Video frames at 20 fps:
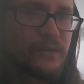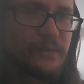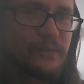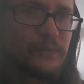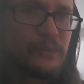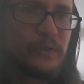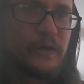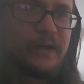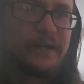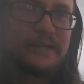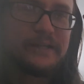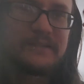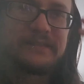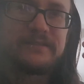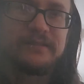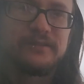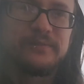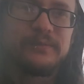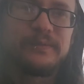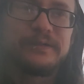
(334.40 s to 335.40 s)
blinding
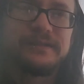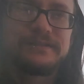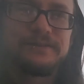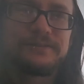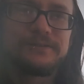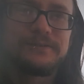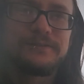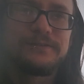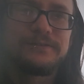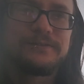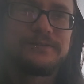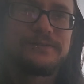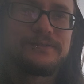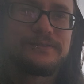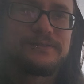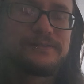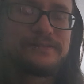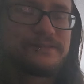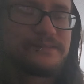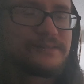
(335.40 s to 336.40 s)
their mental
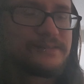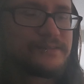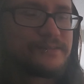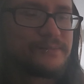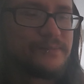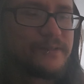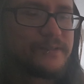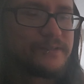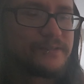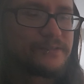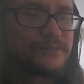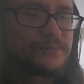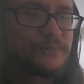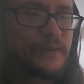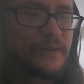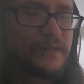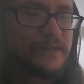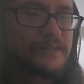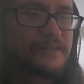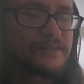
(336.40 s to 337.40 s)

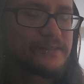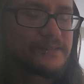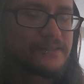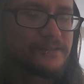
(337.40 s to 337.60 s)
space,